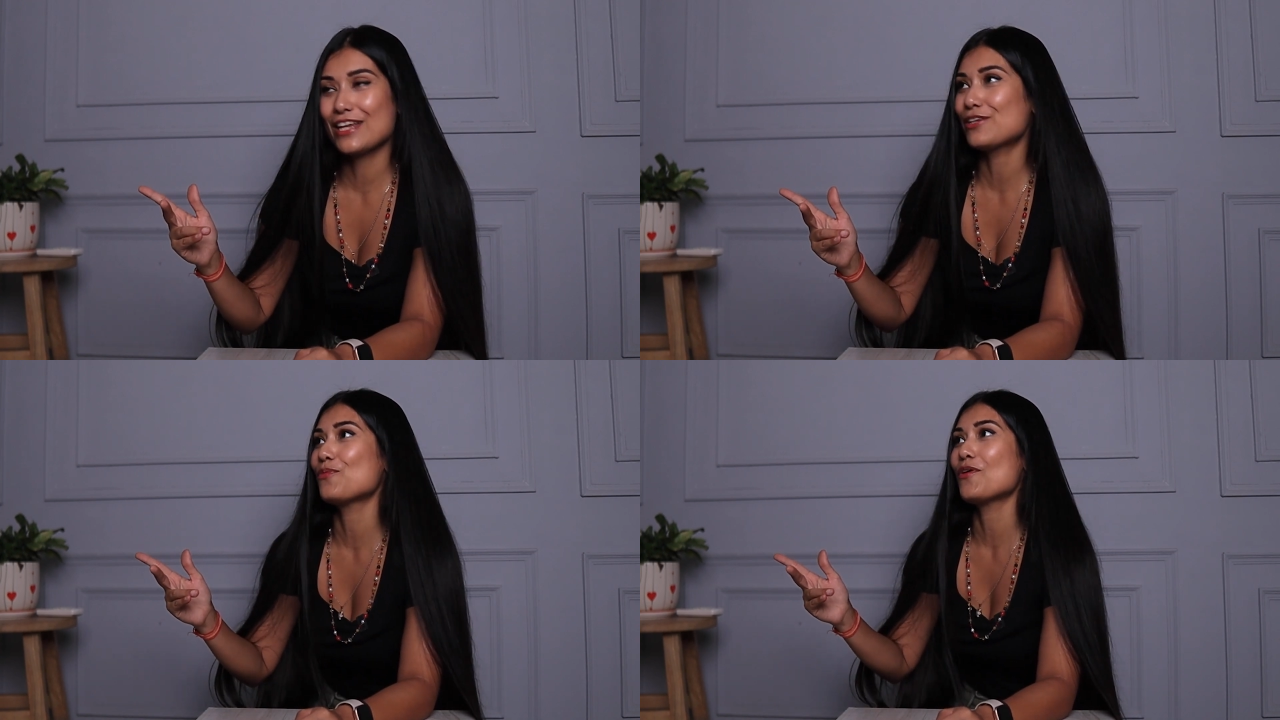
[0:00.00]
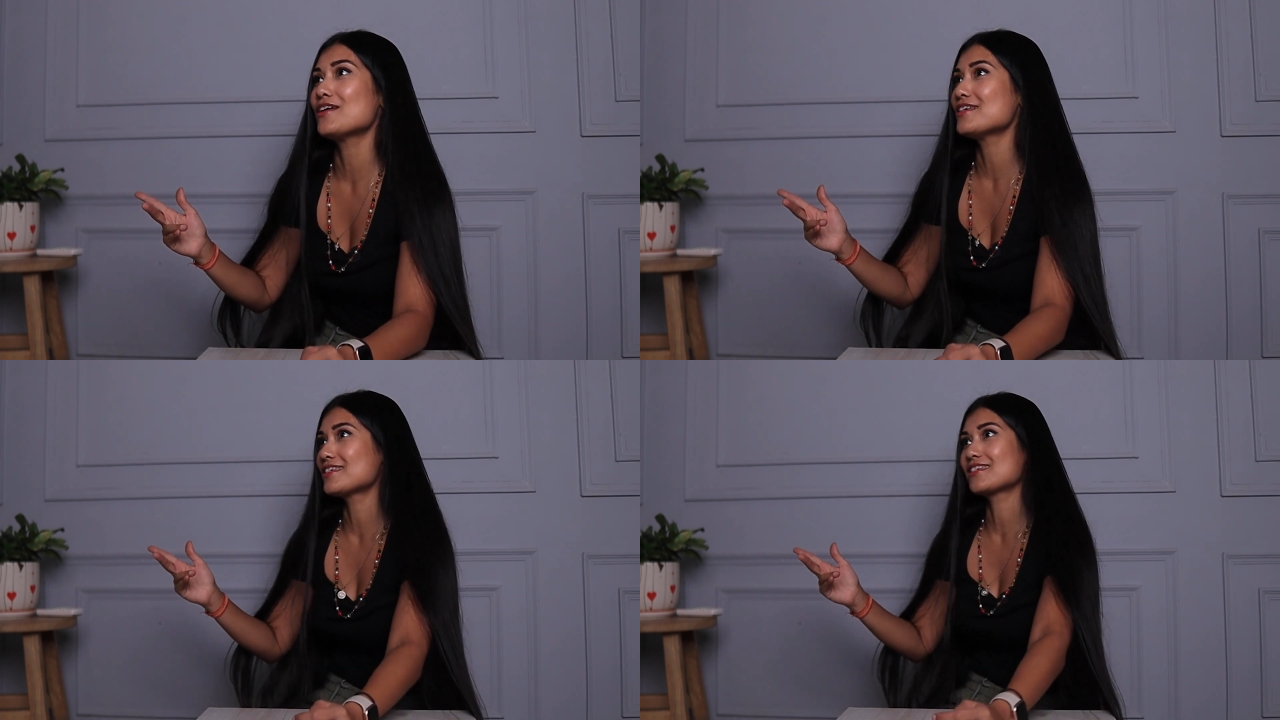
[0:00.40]
it
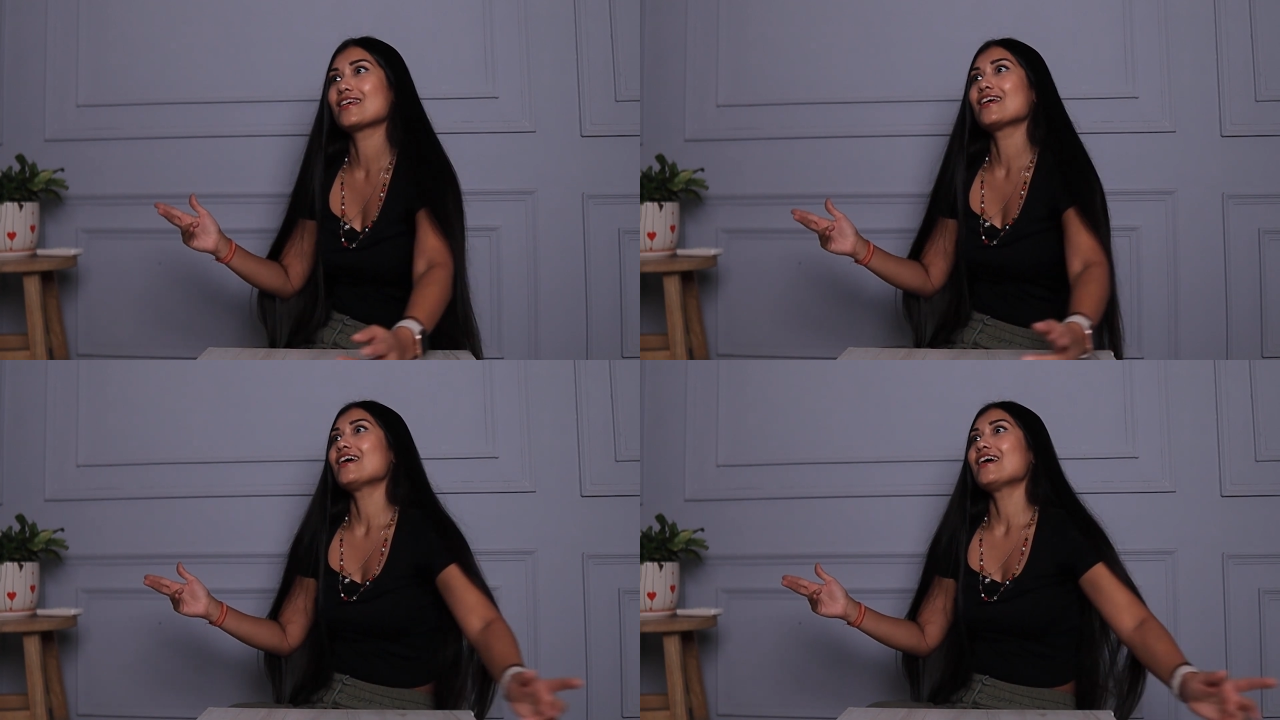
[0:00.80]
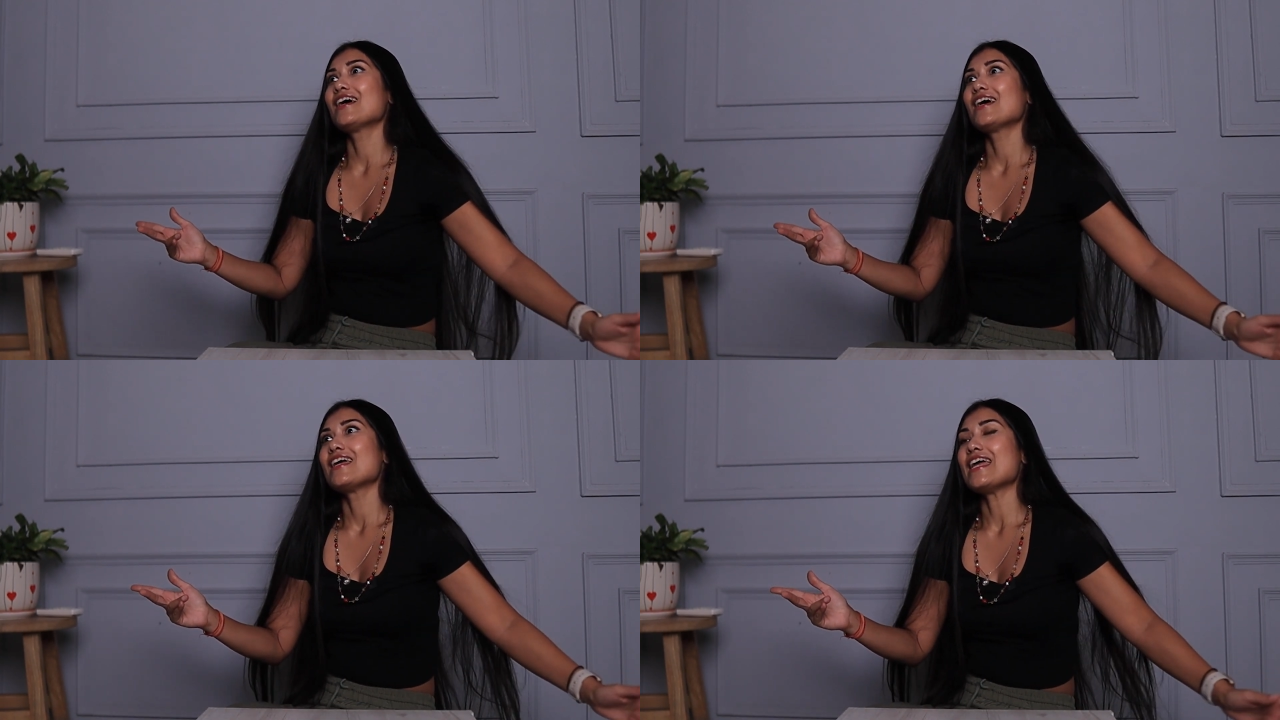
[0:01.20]
was
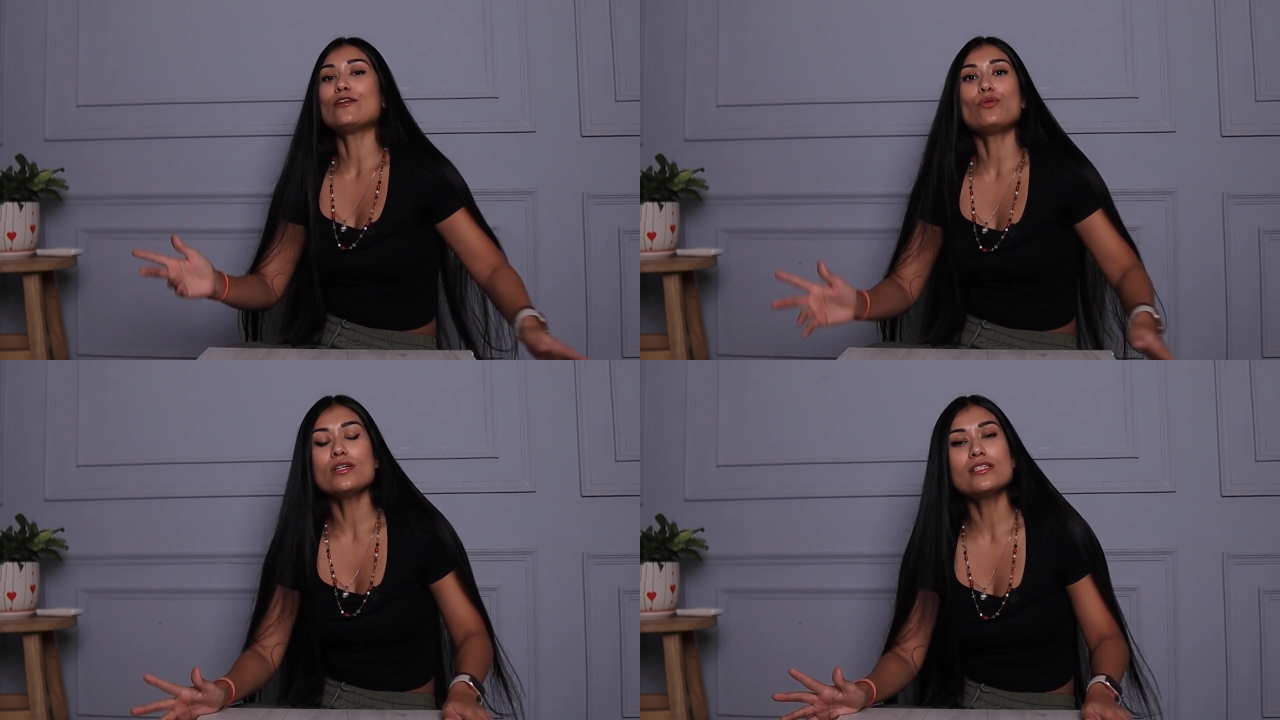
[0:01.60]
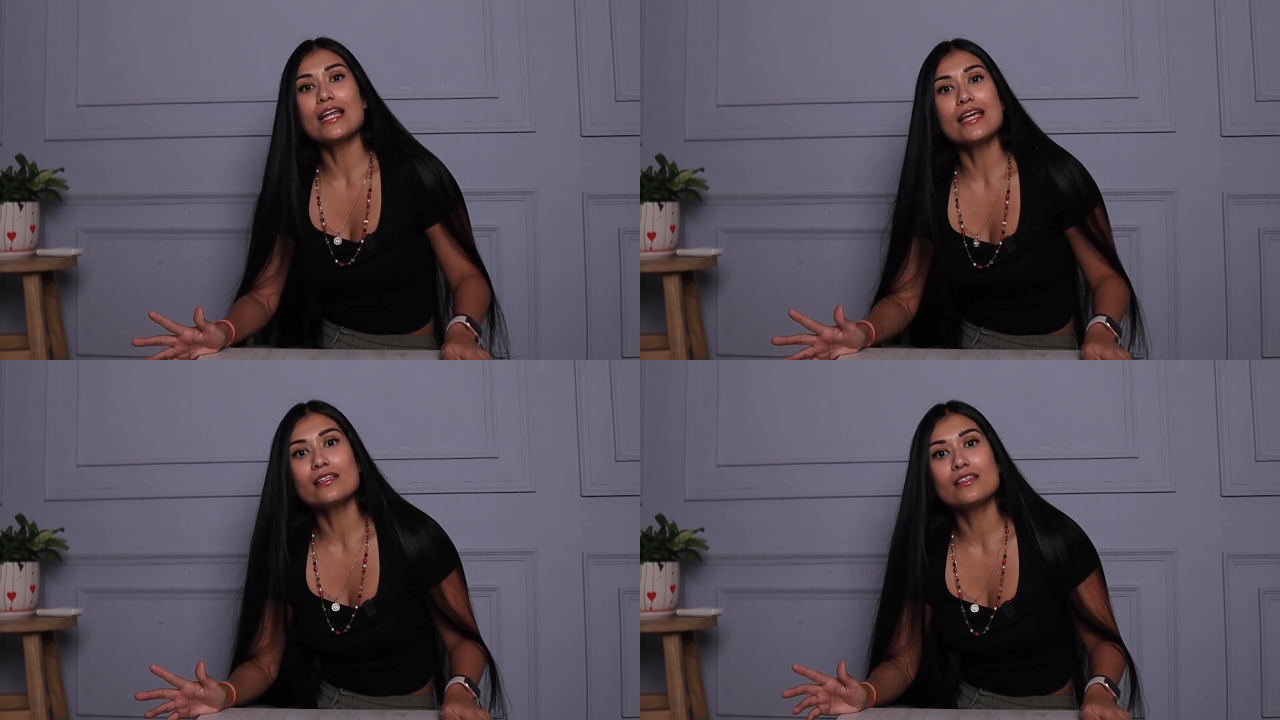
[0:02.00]

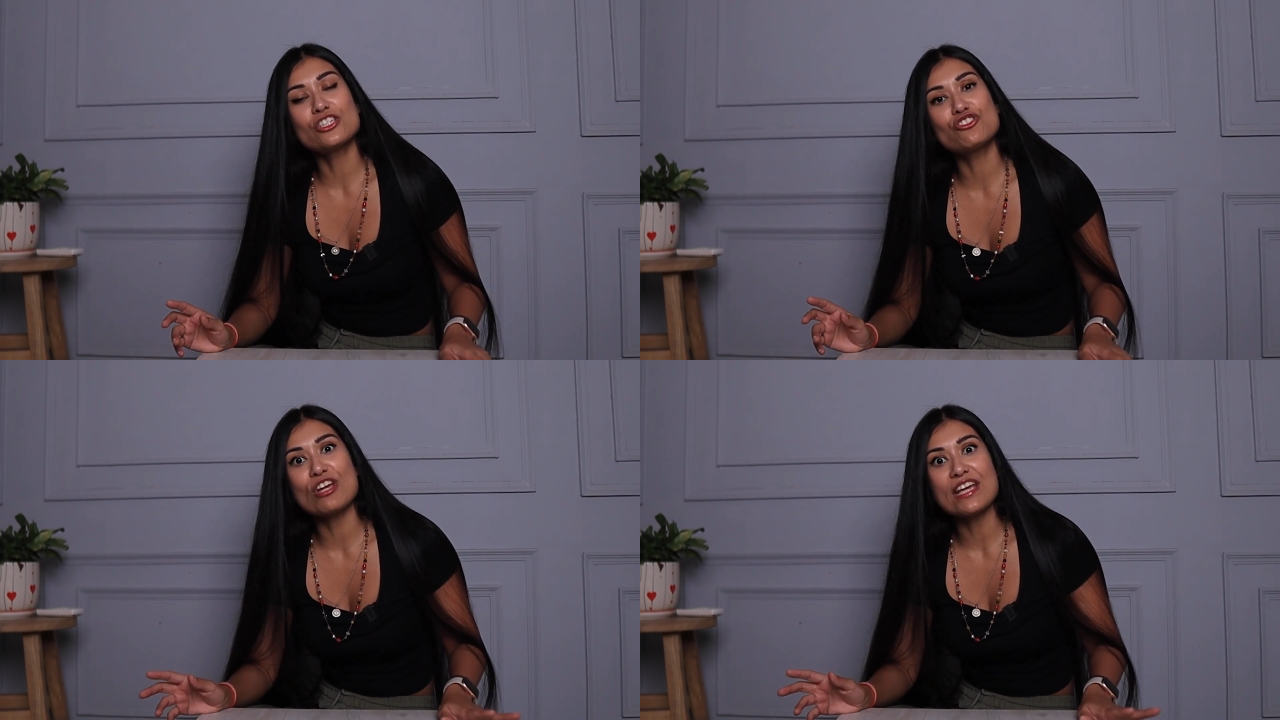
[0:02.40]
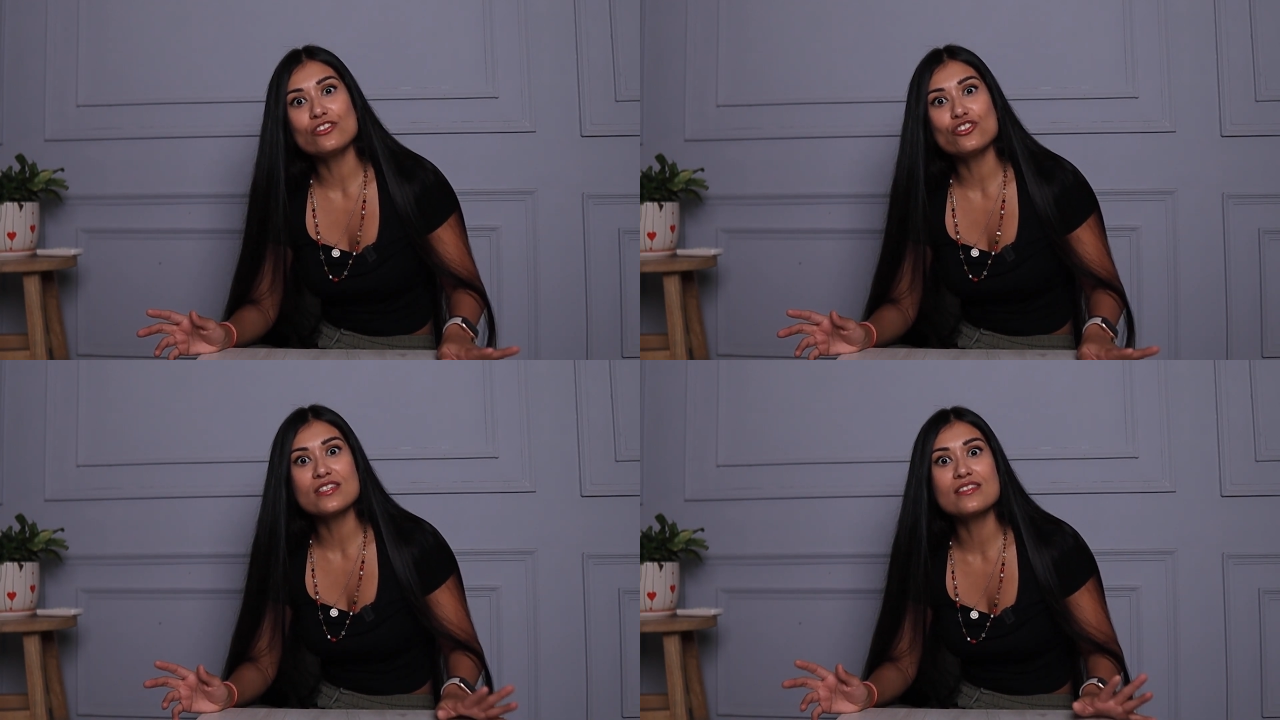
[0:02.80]
like the
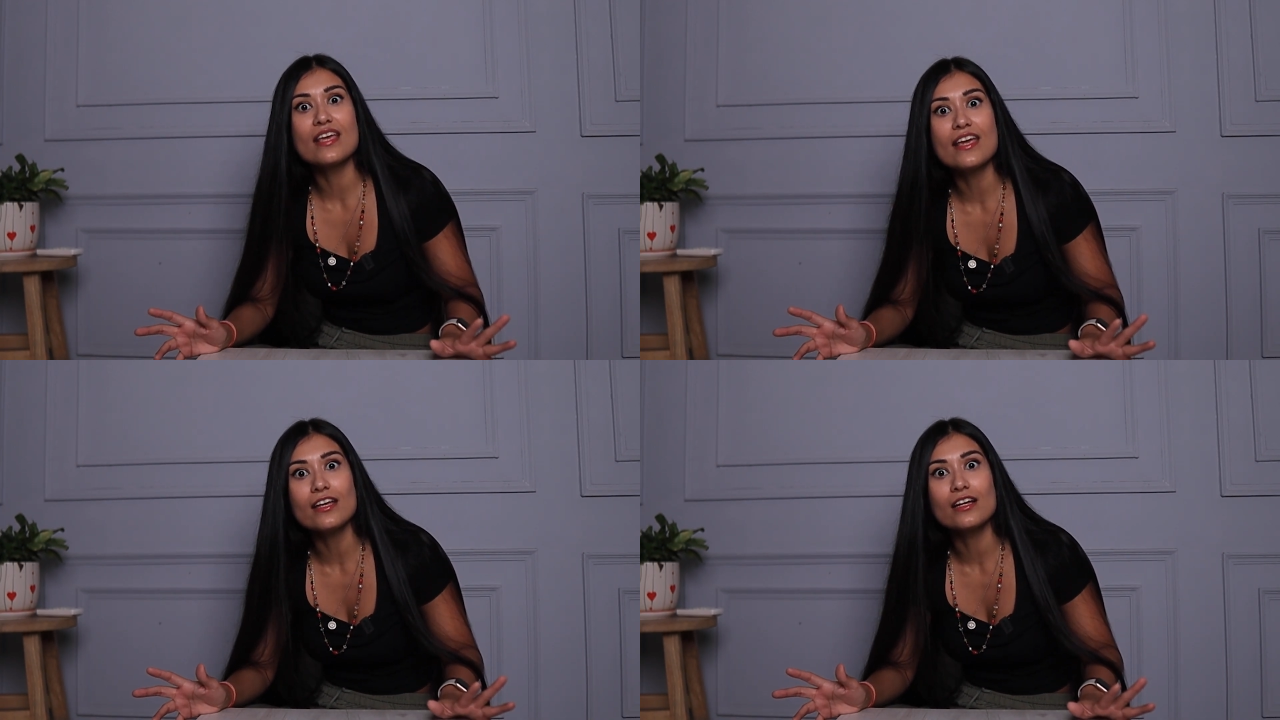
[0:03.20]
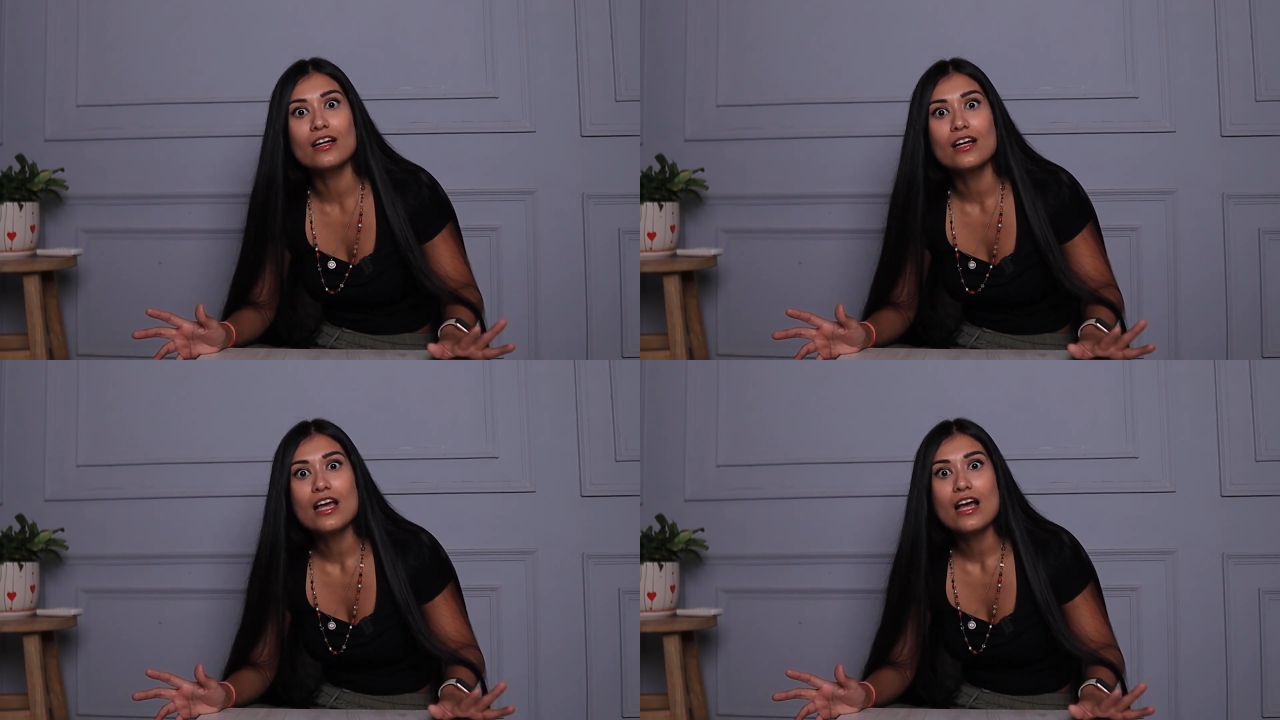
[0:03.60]
strangest thing.